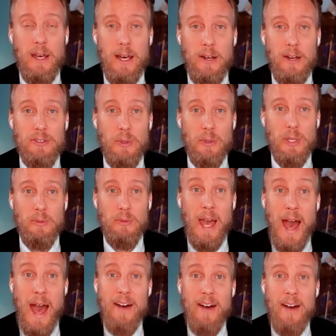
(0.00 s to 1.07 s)
So we
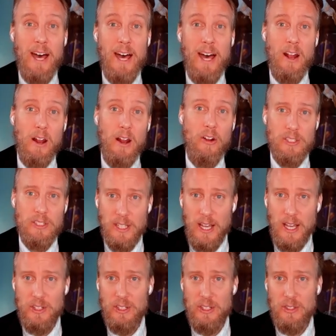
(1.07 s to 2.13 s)
have had a lot of
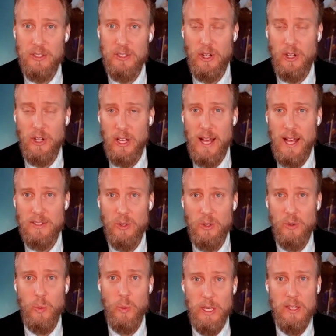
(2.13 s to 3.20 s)
discussions over the last
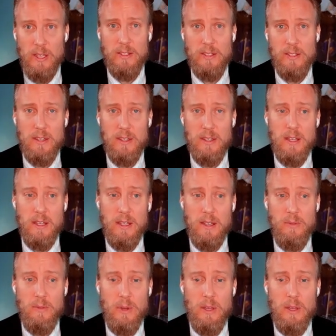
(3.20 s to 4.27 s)
2 weeks that
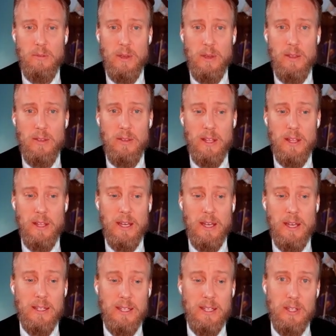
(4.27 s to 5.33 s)
the
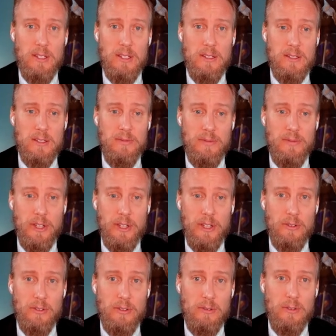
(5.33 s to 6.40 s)
activities, they
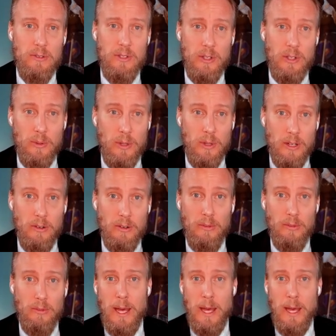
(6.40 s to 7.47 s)
are too low.
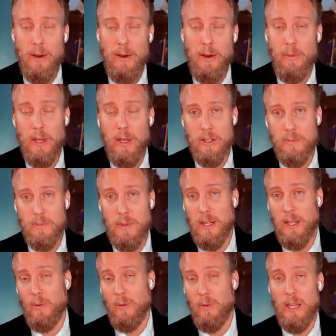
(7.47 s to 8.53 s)
We are
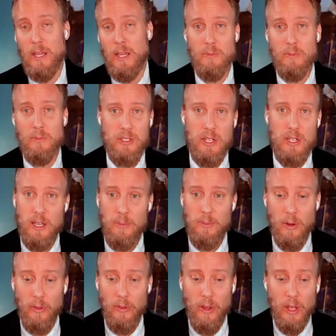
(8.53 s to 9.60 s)
spending way too much
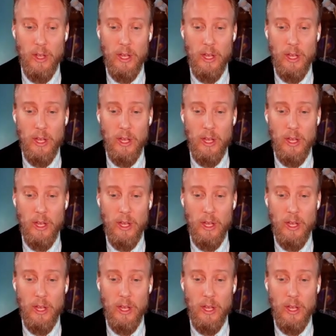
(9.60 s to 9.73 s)
time on